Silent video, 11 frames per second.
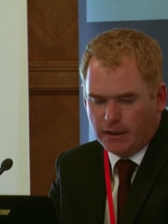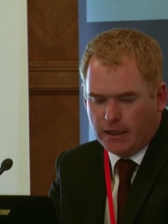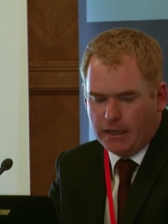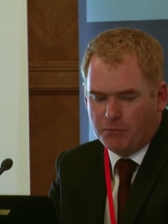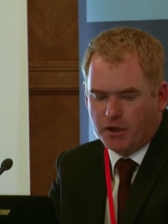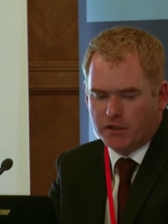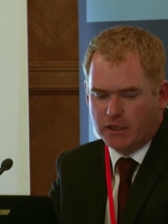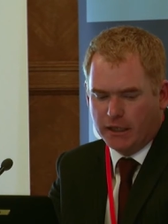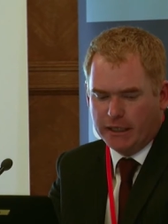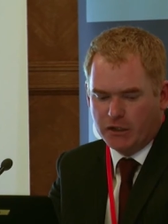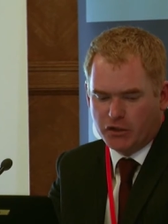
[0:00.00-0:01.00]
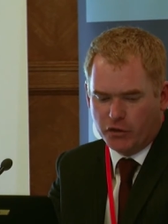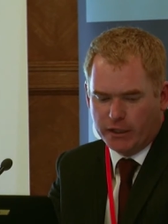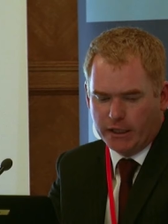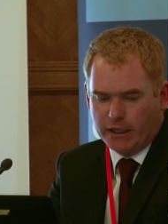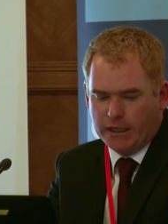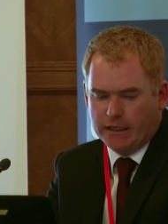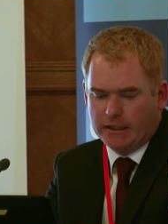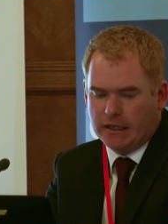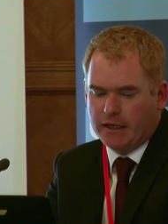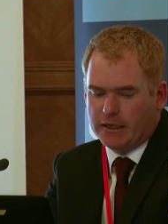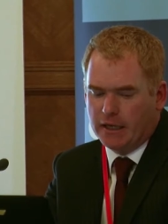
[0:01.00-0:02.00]
In personal injury, in
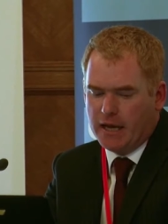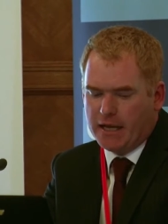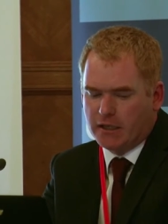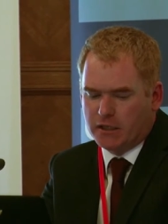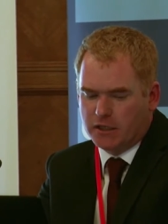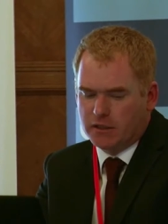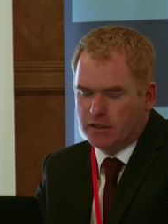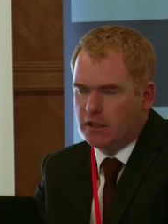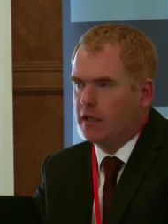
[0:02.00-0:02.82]
clinical negligence,